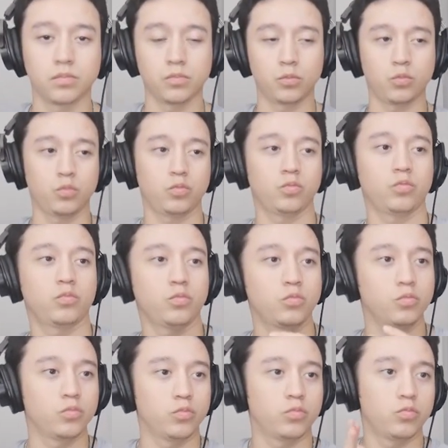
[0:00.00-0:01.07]

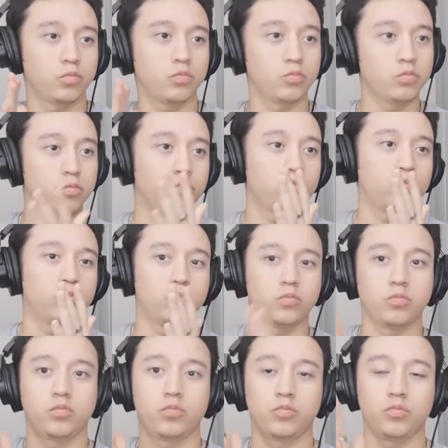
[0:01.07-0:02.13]

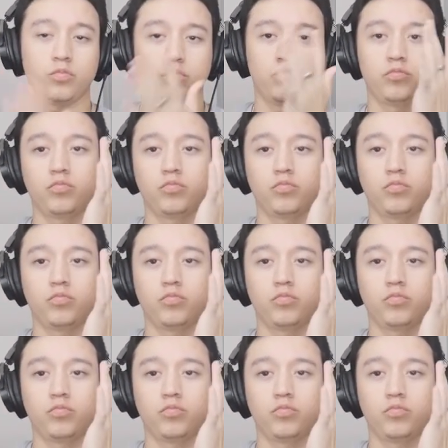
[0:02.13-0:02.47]
This person isn't speaking.